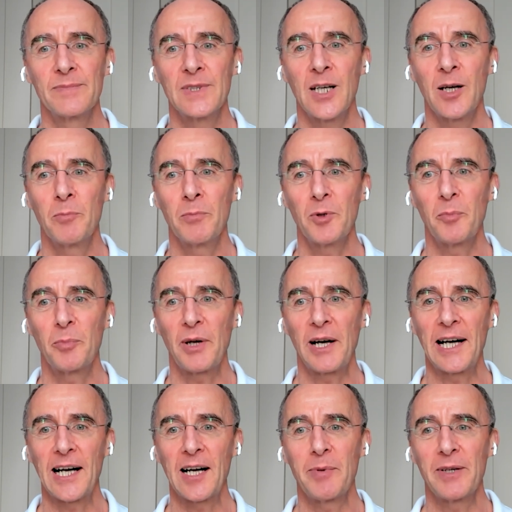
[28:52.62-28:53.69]
humble
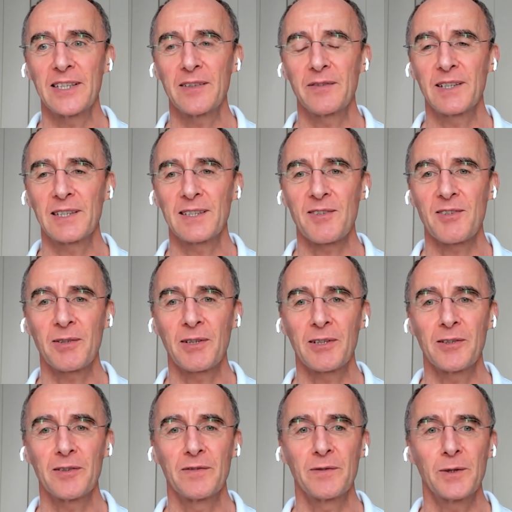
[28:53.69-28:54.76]
brag about the fact that she only
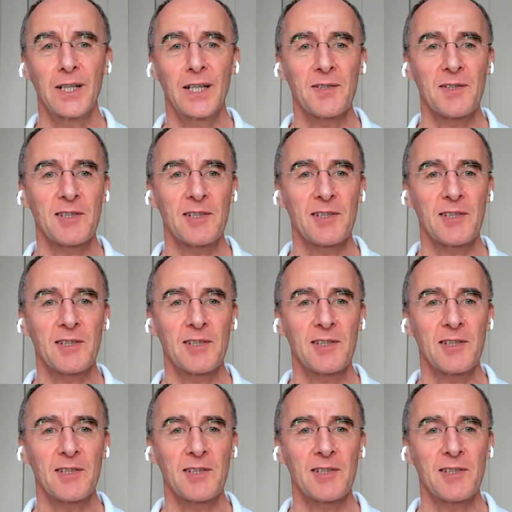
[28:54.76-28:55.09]
got four hours